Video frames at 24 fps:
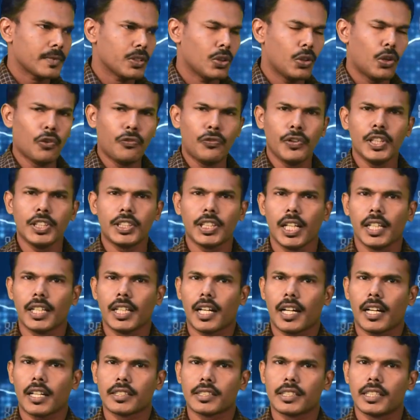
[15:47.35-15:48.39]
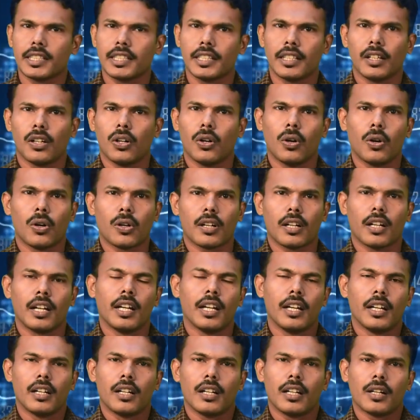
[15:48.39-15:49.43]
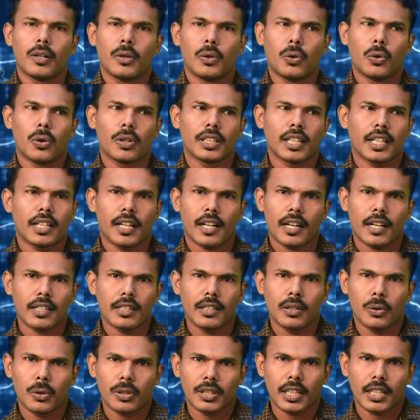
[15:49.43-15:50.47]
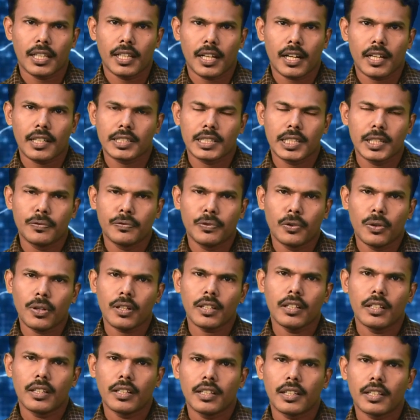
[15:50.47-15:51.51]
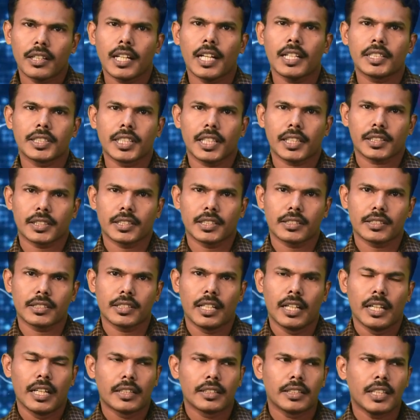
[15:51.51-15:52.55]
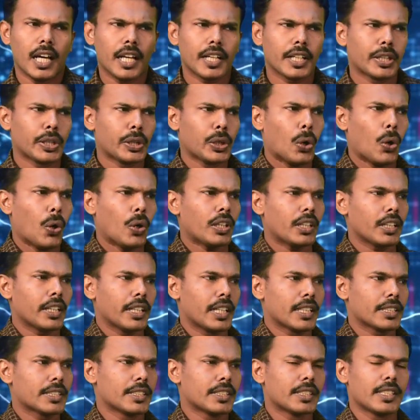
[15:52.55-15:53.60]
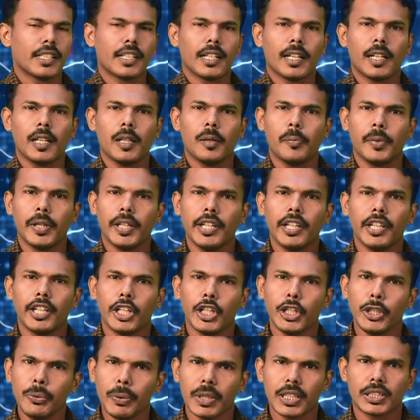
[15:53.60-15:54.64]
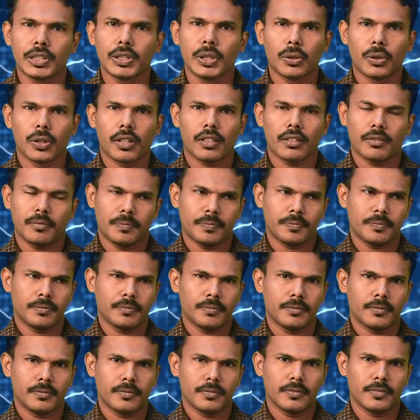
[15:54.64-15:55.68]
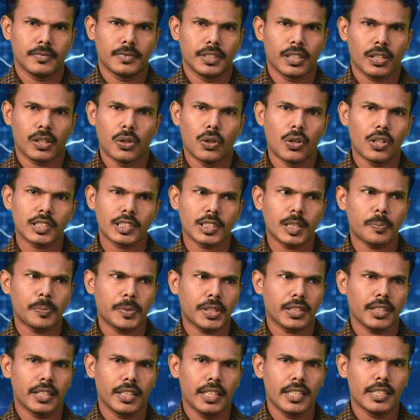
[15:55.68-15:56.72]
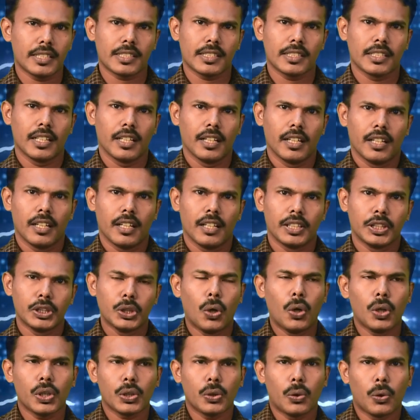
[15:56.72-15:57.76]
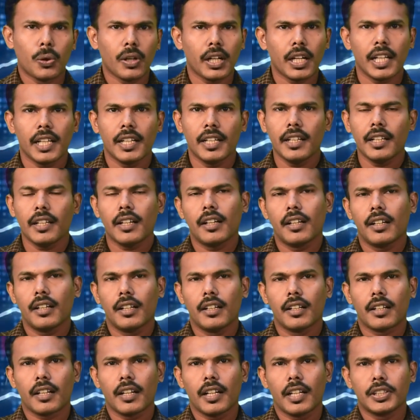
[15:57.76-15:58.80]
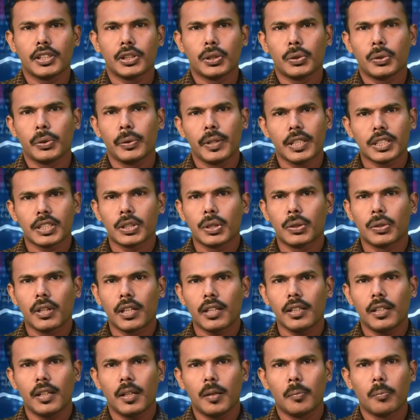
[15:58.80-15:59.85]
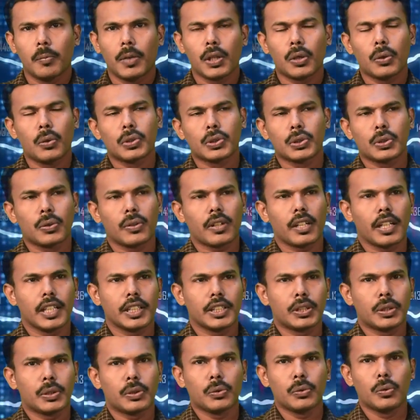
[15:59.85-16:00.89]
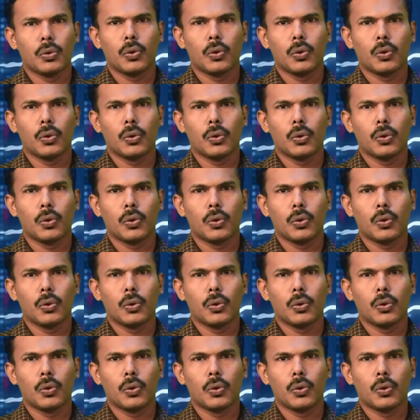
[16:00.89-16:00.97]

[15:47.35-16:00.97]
official currency or the currency for transactions. That not necessarily be US dollar. The concept is not only related to US dollar but also related to